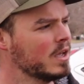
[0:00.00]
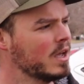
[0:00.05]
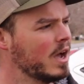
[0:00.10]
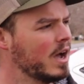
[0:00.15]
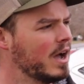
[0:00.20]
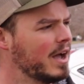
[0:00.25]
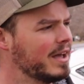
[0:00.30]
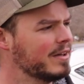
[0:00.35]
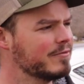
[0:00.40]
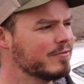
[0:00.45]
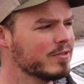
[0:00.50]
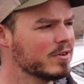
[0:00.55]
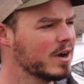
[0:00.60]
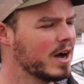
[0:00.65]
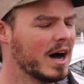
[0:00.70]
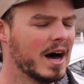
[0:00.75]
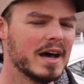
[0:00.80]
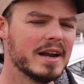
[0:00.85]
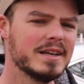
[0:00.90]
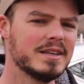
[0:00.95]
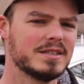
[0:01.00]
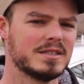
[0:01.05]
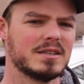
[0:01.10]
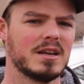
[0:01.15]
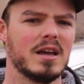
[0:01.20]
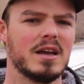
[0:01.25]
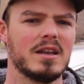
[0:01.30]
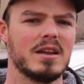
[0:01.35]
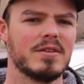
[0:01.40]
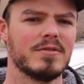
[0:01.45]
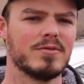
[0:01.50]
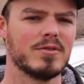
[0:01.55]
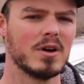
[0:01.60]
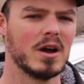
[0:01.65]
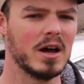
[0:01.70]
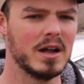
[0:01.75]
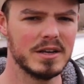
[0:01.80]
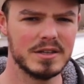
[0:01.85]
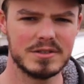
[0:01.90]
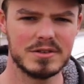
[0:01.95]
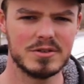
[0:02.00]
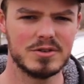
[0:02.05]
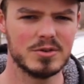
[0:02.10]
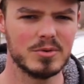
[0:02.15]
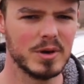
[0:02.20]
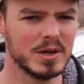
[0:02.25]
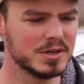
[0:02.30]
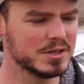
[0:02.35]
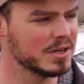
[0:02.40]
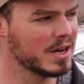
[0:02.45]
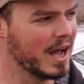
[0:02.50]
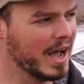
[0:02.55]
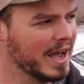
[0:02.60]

And for a hunting site and for a hunting situation,